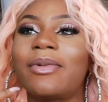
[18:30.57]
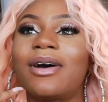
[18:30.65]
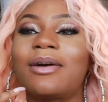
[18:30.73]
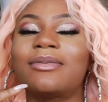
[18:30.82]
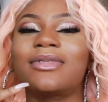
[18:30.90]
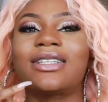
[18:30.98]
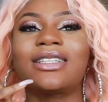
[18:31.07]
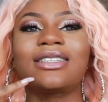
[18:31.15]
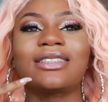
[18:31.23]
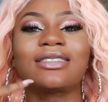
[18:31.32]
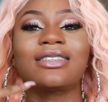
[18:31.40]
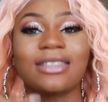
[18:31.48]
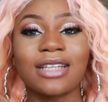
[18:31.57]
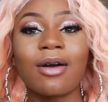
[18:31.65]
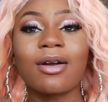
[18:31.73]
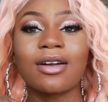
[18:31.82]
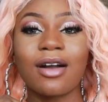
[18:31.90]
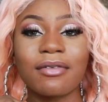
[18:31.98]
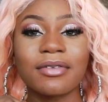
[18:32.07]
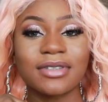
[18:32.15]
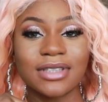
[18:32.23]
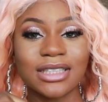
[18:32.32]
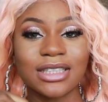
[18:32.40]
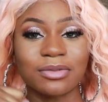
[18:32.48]
my mom, this how our
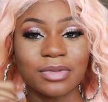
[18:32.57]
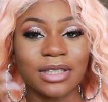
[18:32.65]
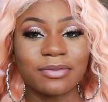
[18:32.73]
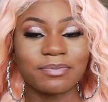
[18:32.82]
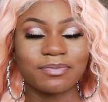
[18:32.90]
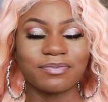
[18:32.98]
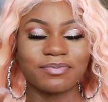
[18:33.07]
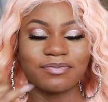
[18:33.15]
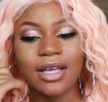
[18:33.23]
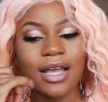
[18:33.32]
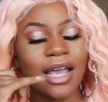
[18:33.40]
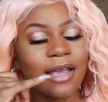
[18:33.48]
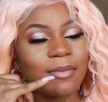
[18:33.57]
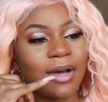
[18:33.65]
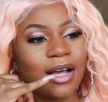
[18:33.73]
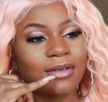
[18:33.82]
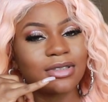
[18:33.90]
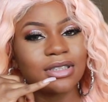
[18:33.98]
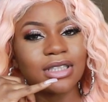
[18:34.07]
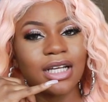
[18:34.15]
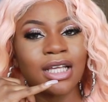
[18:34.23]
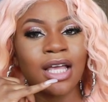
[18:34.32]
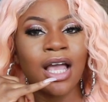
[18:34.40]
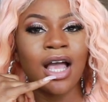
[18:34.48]
conversation went. Hey, mom. She's like,